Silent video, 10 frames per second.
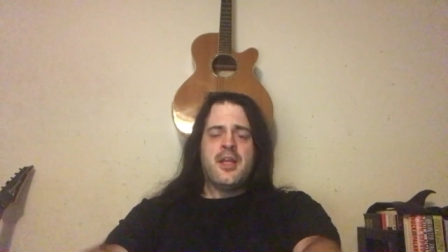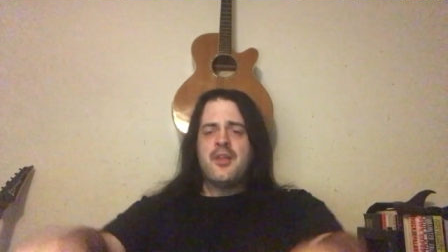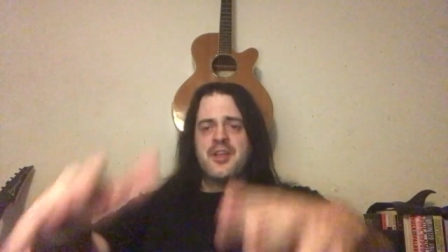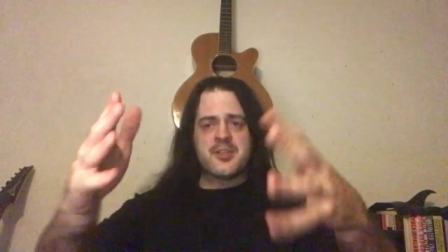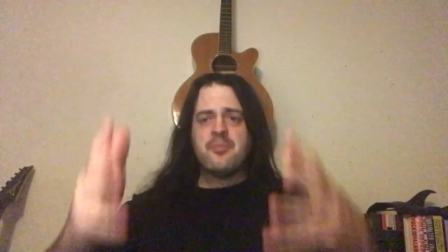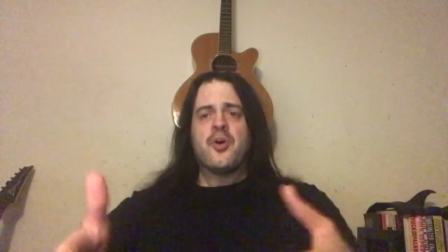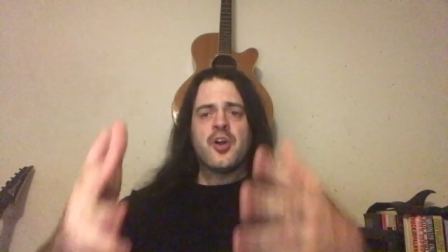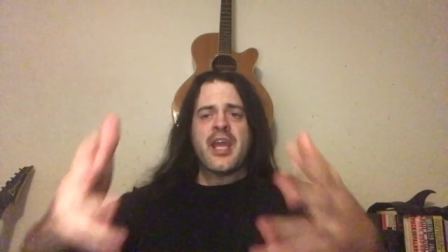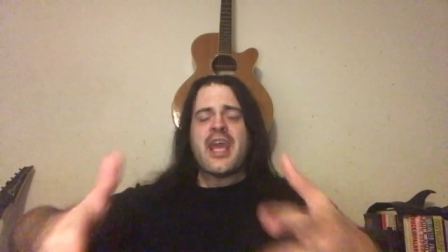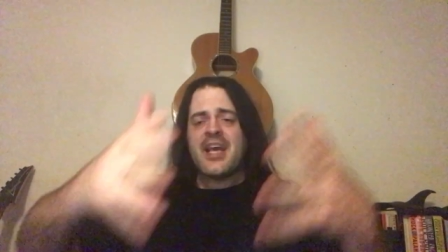This
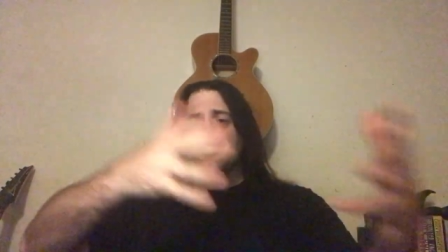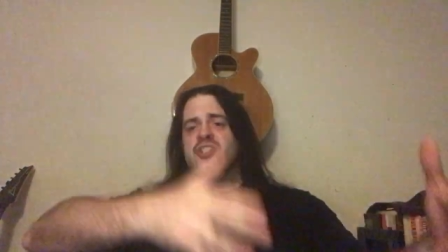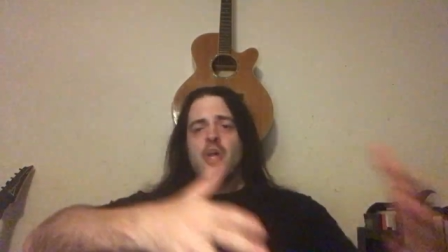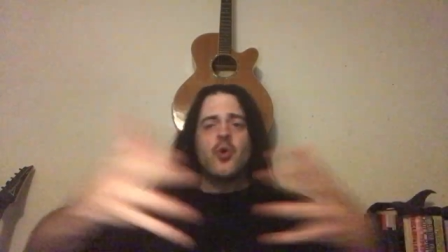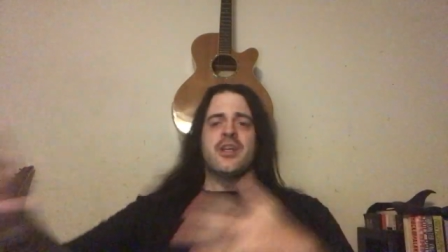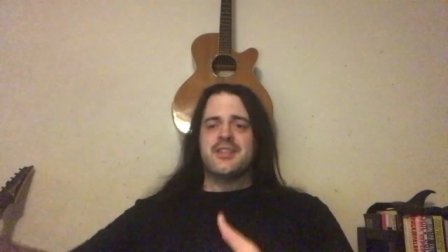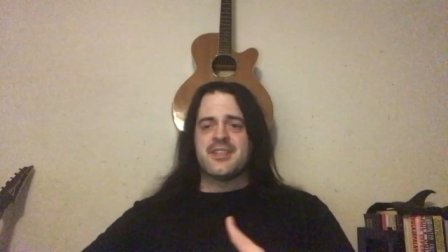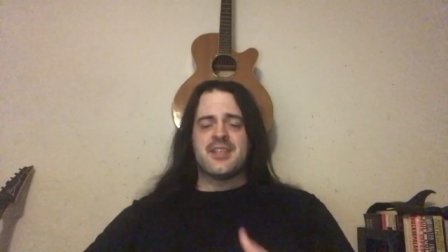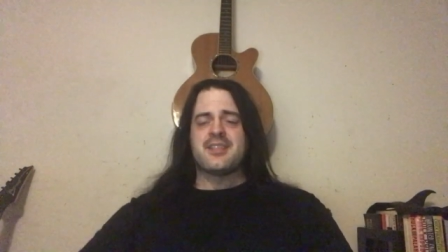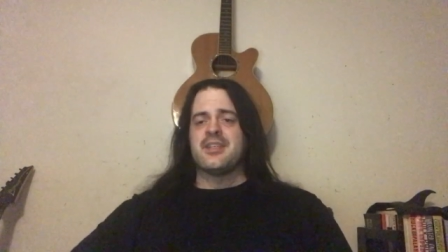book has no
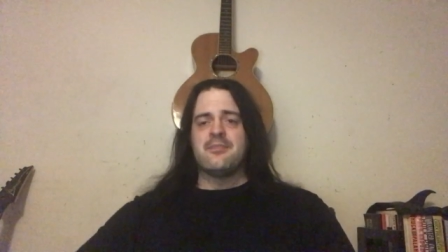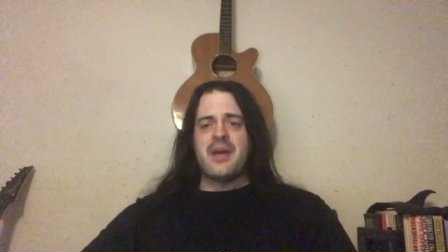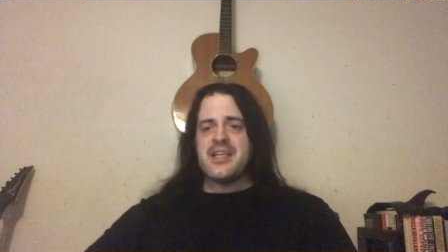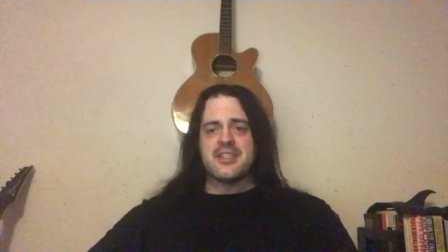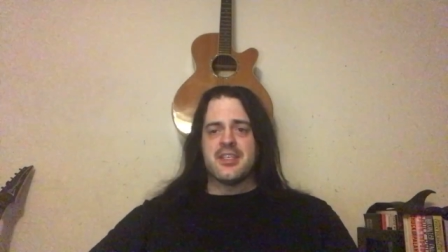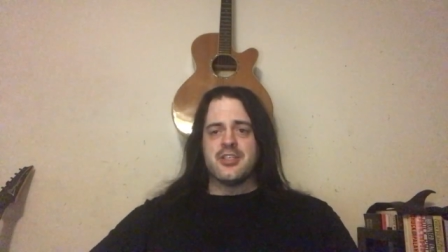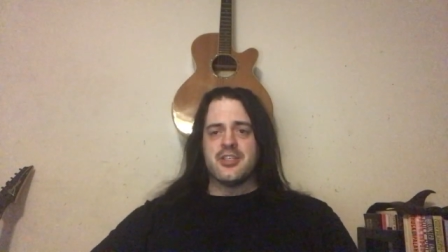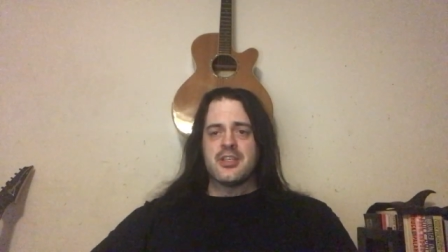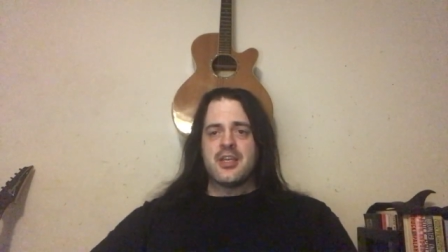consistent message.